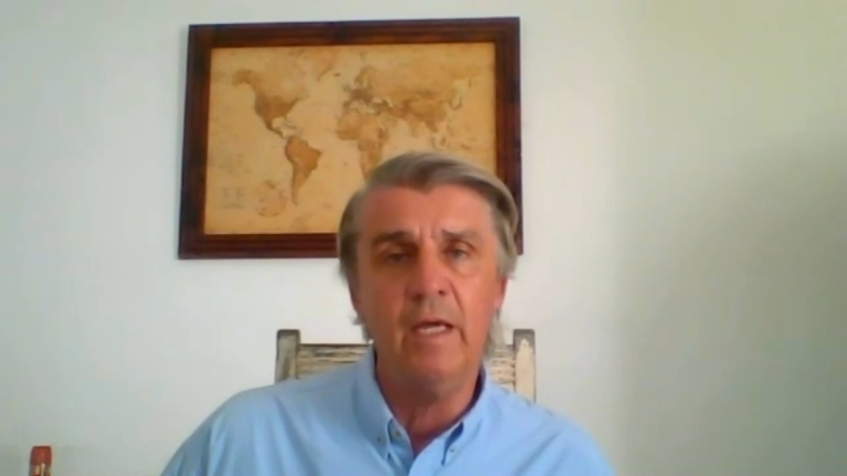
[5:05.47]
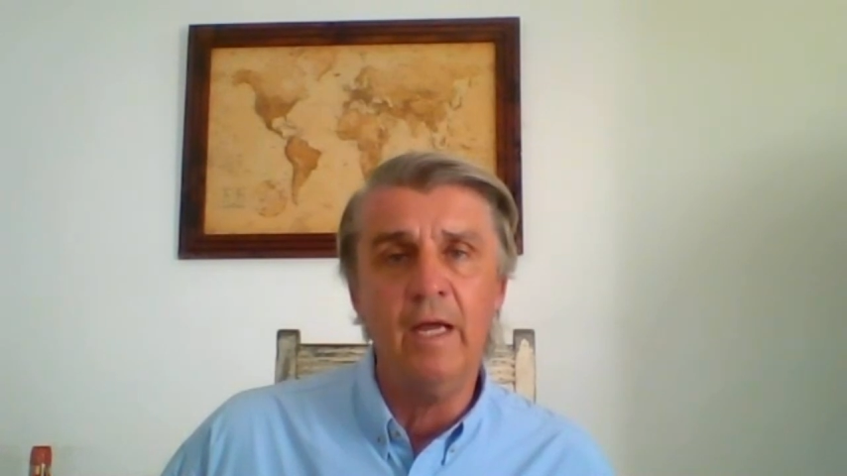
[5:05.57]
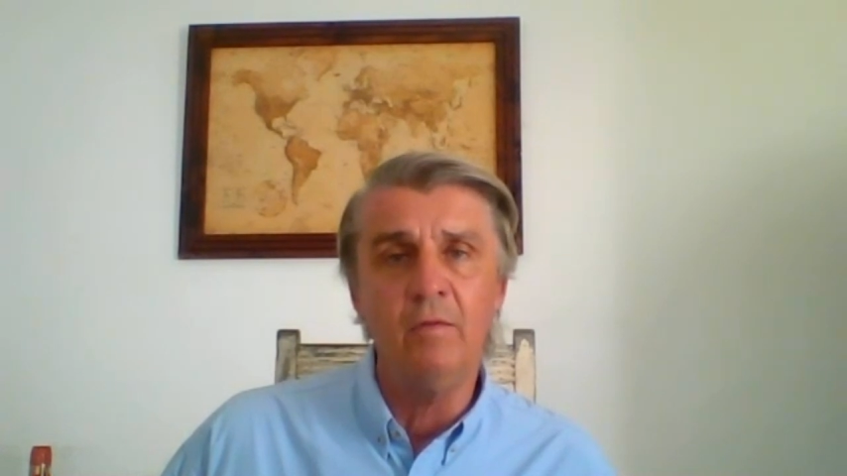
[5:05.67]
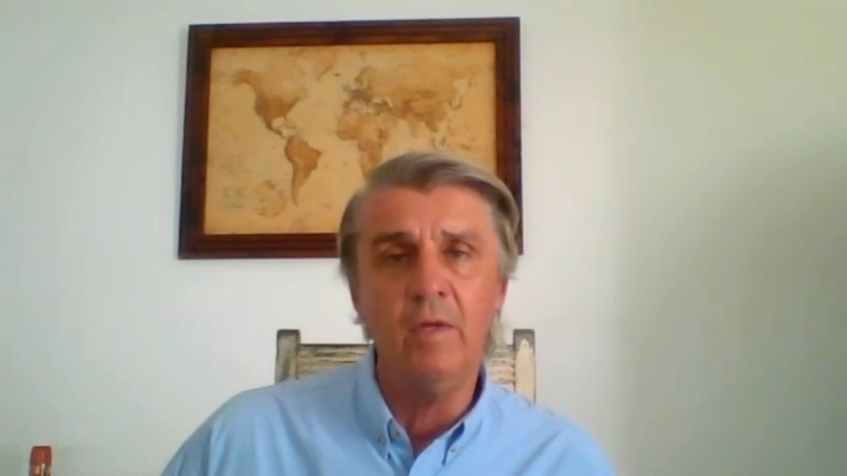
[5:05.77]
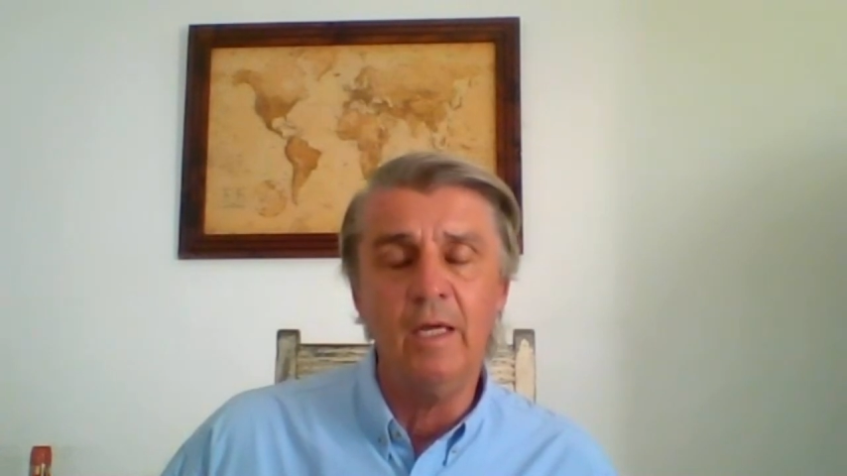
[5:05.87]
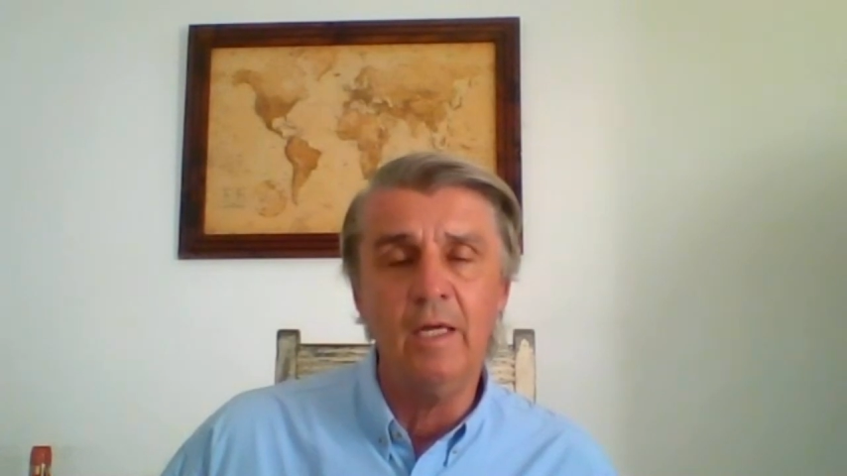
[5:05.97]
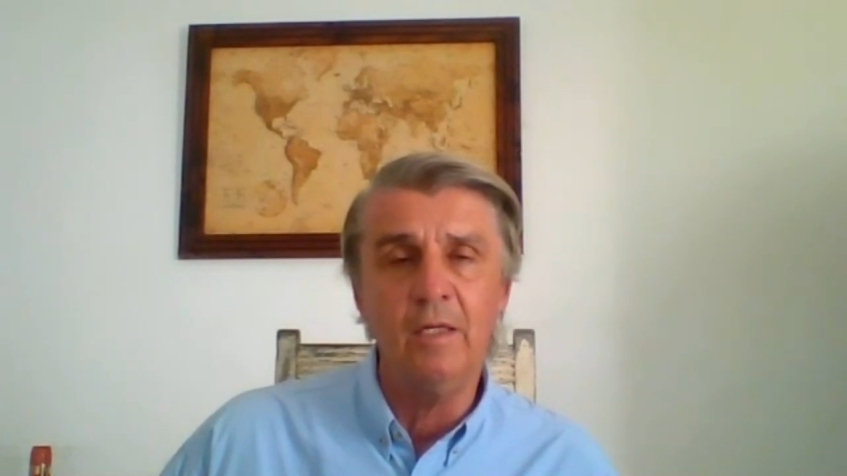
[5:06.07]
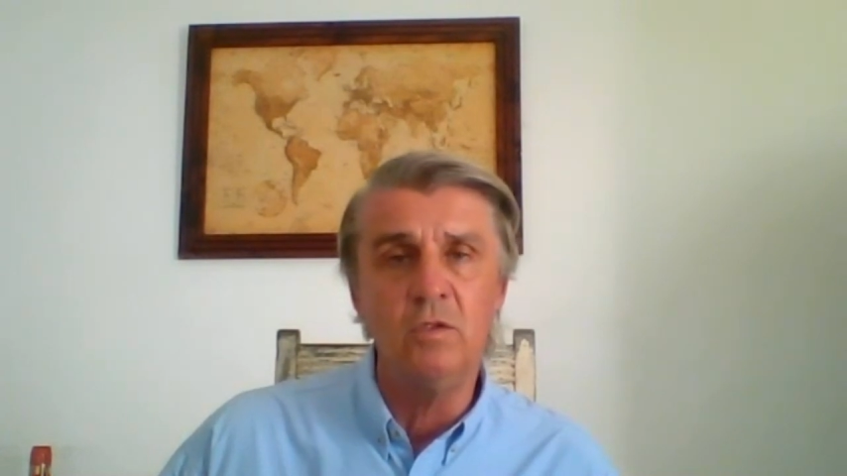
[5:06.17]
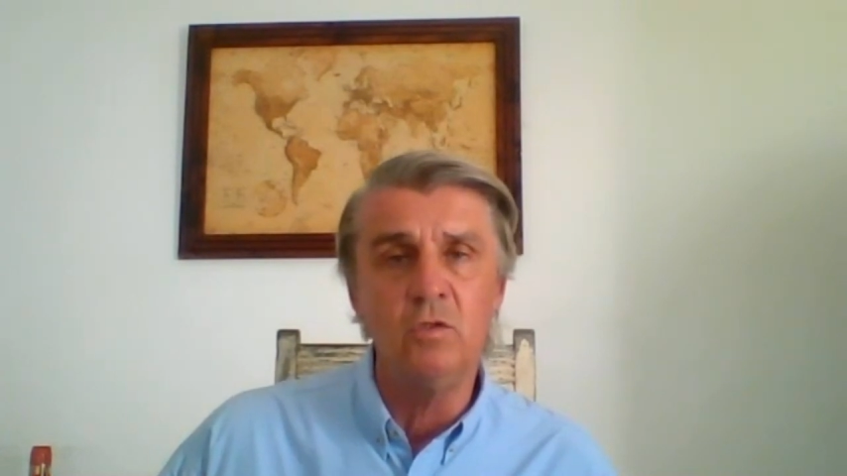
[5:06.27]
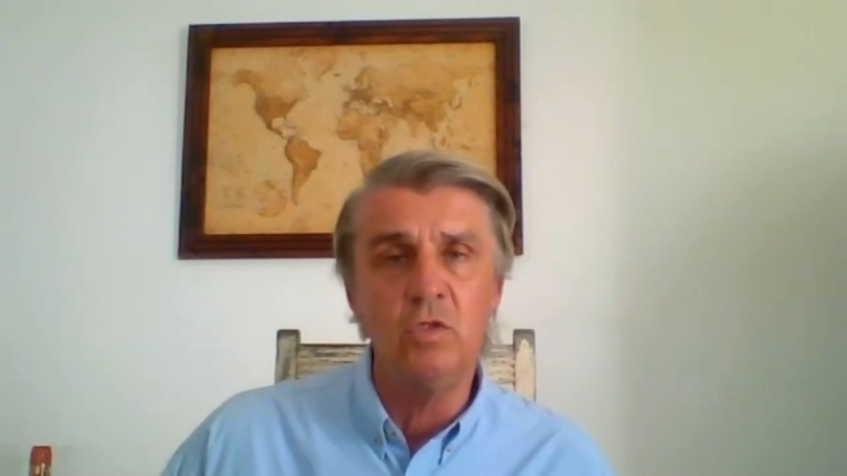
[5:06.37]
hang their
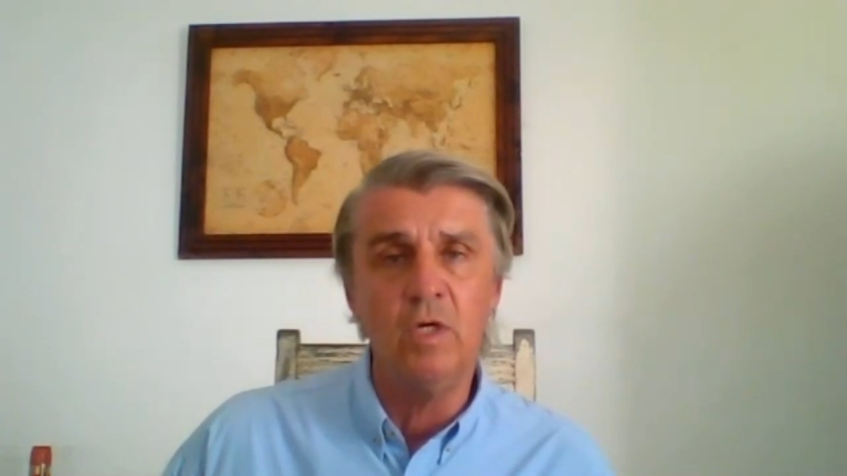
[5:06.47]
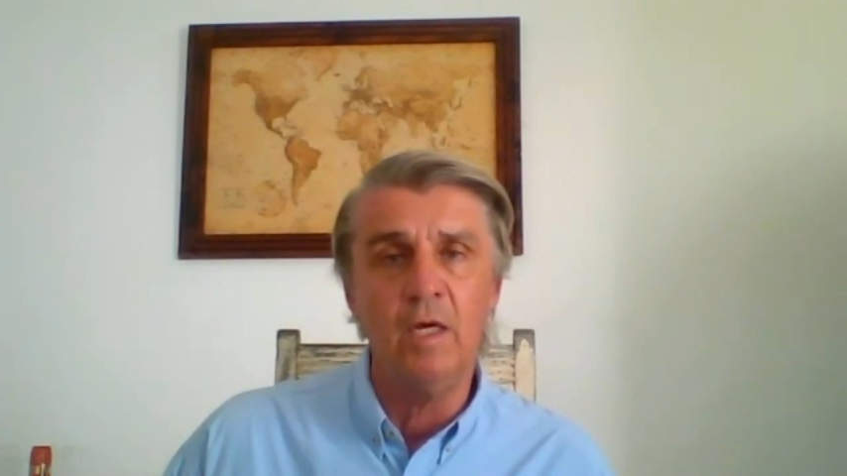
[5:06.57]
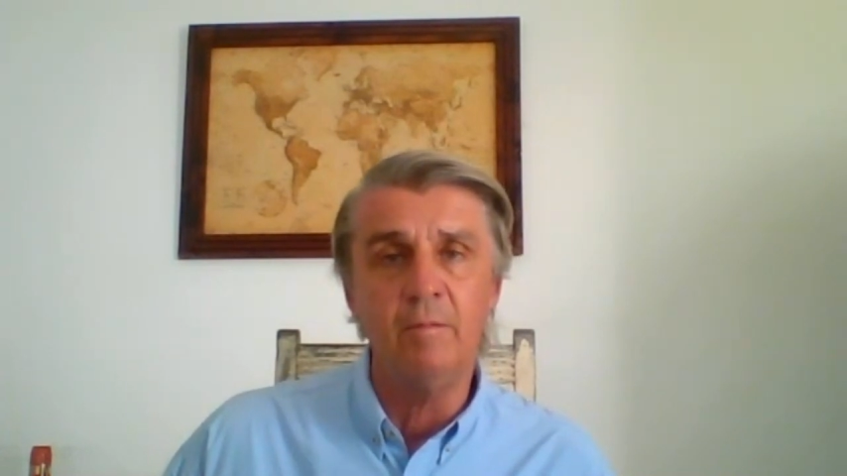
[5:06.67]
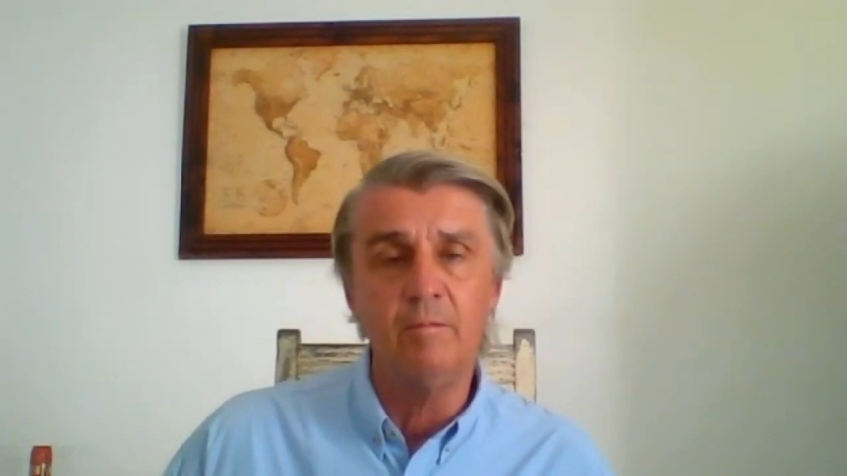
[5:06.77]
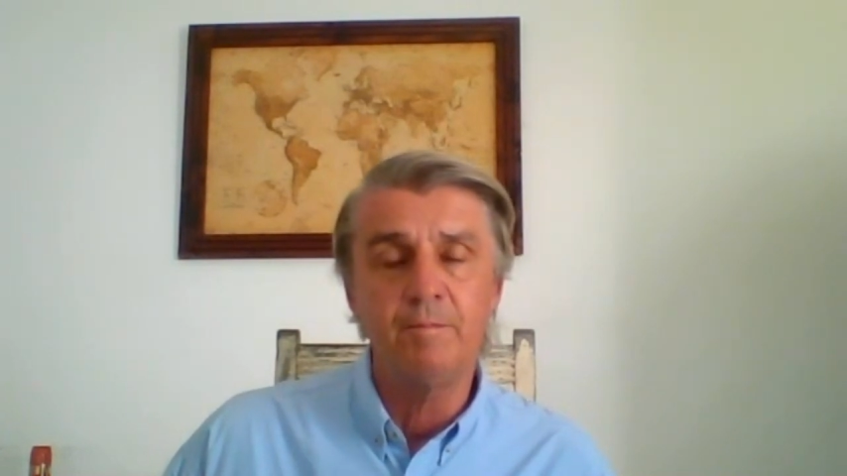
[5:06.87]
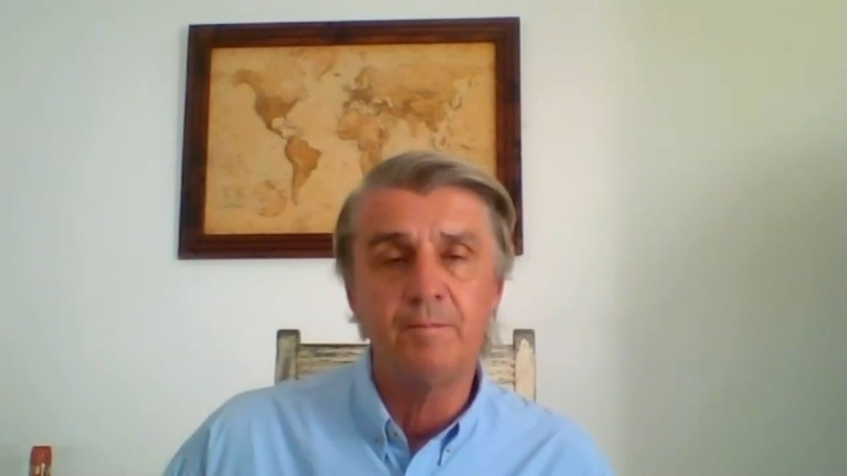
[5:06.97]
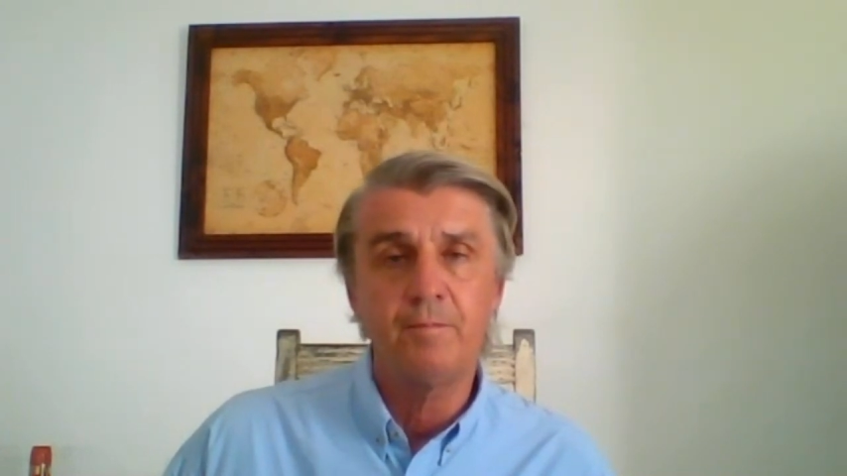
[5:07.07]
heads in shame